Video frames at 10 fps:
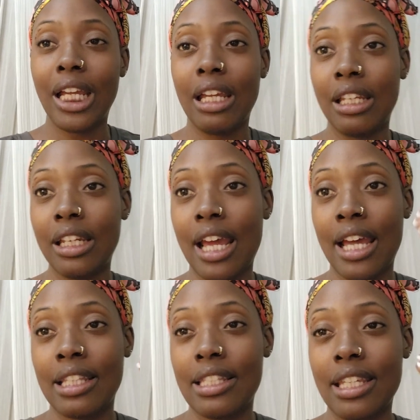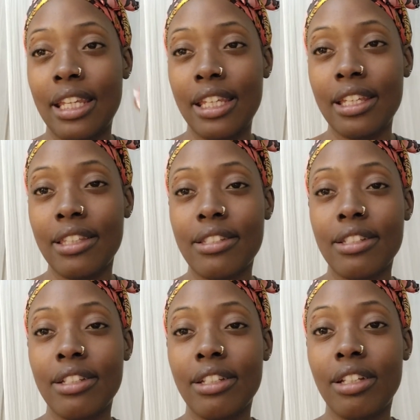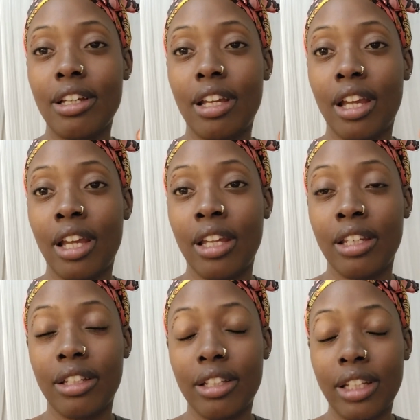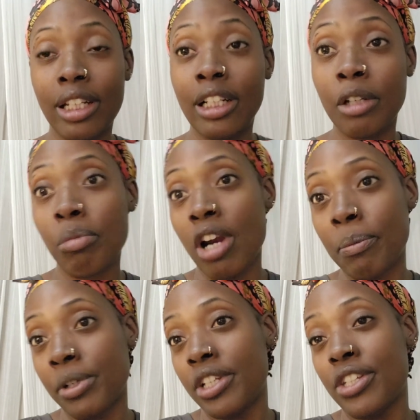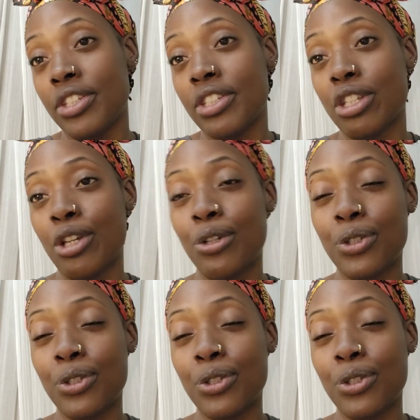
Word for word: and it adds heat and healing properties